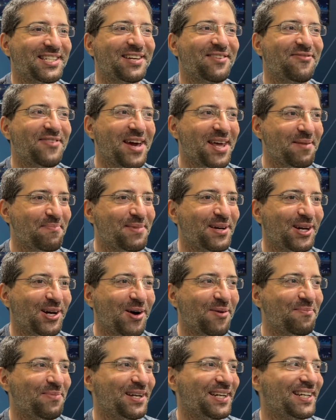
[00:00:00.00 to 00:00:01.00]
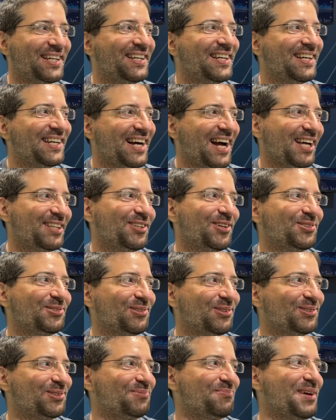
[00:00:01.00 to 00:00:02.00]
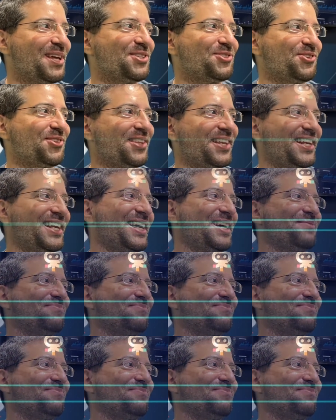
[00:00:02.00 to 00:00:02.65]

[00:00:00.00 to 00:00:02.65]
a very big company. I don't want to mention the name.